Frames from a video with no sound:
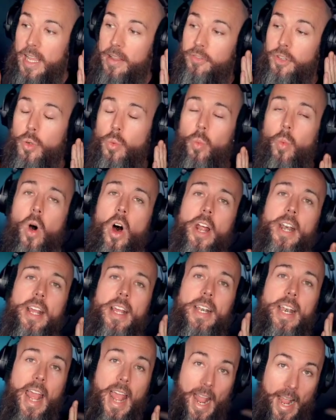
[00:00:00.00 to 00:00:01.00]
If you
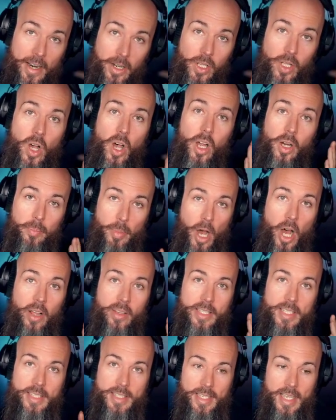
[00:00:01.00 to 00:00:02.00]
want an analog
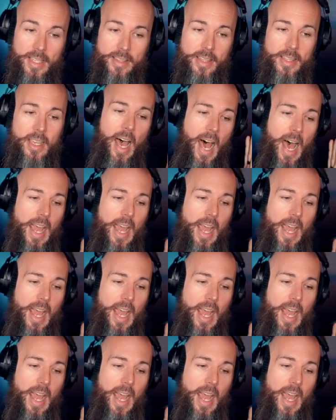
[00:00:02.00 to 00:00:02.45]
poly synth,